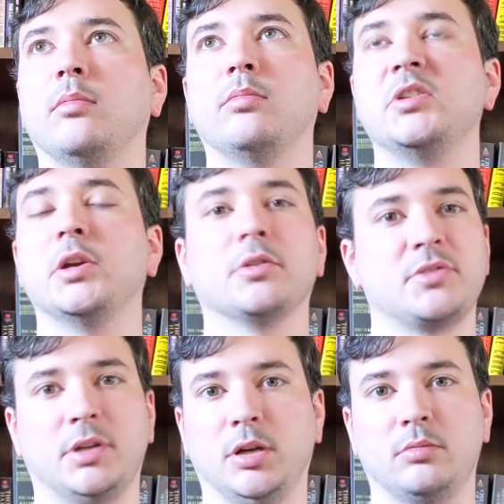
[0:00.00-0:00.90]
years
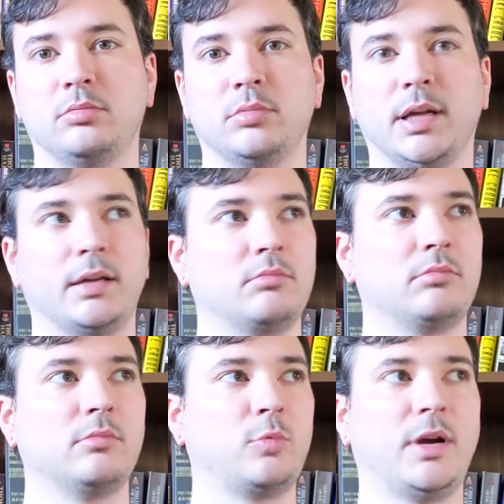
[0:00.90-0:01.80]
ago, like
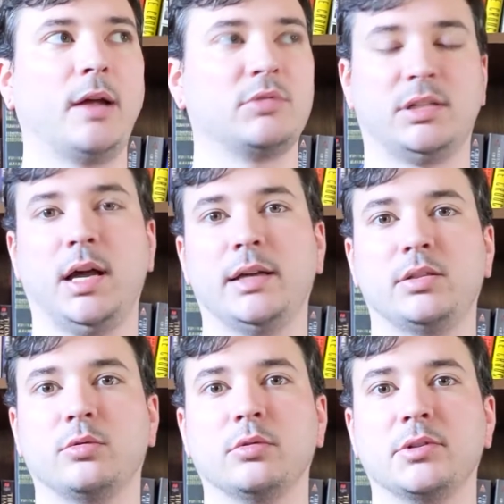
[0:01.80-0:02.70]
when I was in high
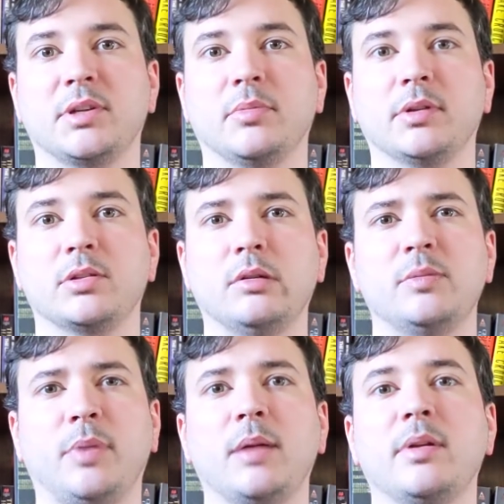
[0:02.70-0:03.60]
school or something. So it's
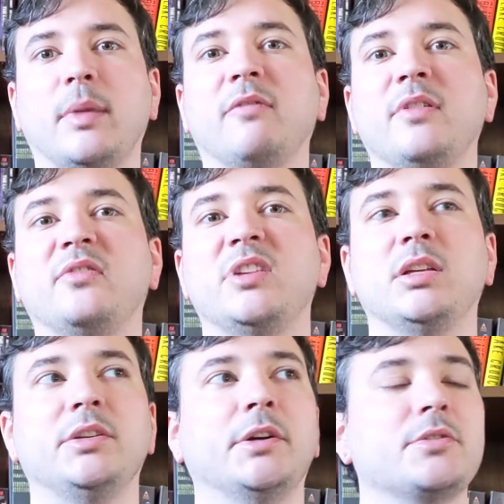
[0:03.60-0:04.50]
probably been about
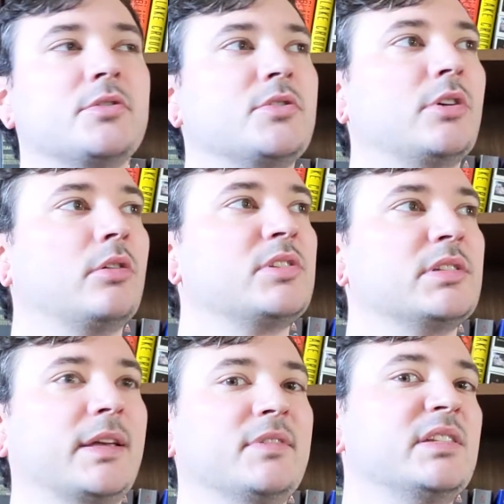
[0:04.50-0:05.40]
15 years or so
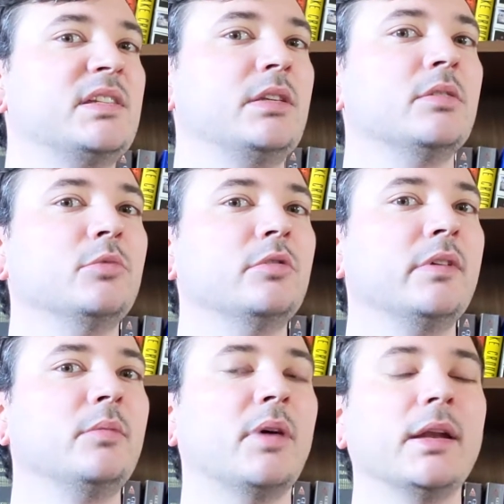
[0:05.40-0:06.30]
since I've seen the
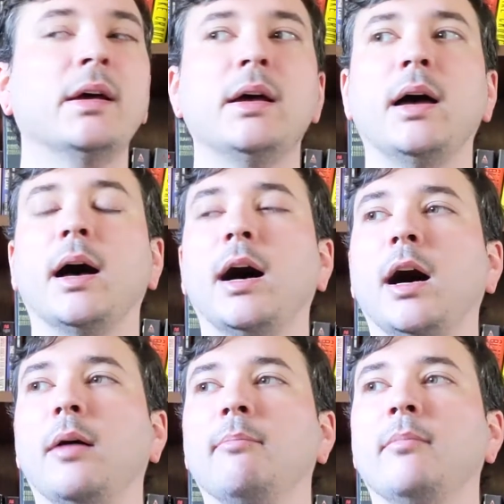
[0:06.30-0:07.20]
movie, but
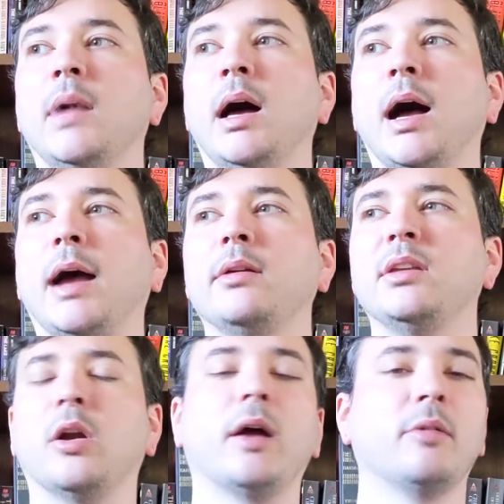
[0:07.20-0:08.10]
I
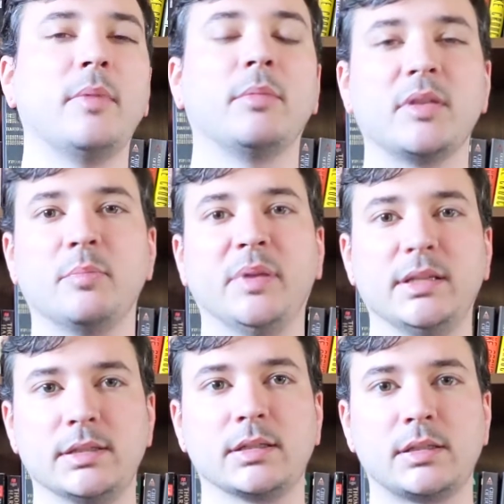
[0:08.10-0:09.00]
remembered the
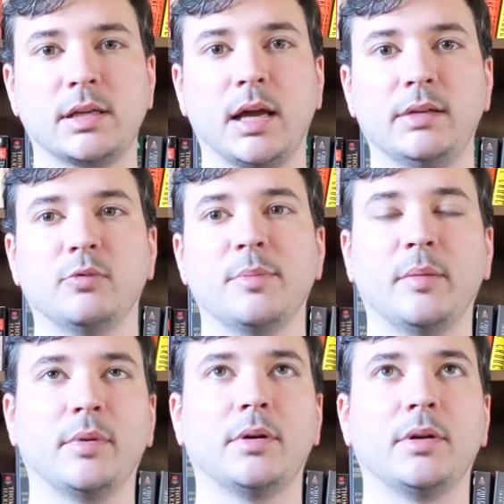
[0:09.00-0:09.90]
basics. I
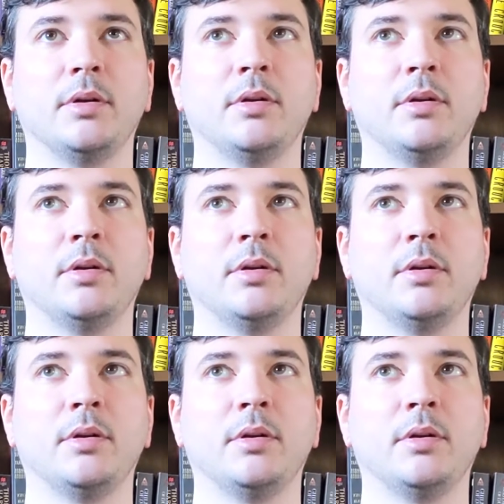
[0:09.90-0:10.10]
remembered